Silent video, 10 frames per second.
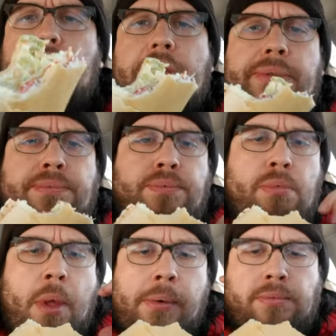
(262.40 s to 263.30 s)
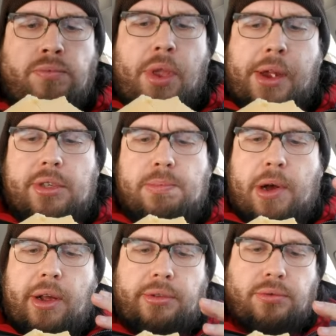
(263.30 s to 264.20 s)
The chicken
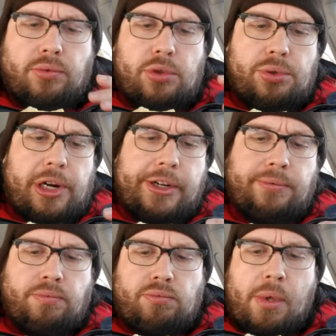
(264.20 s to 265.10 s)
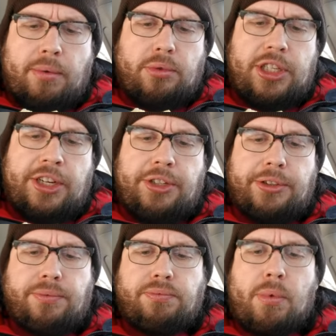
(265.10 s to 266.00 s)
is small, shredded,
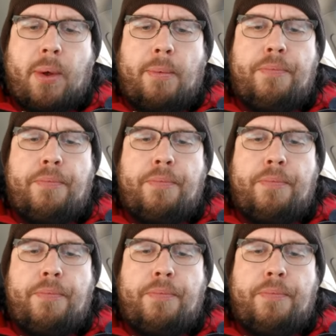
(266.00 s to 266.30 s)
tender.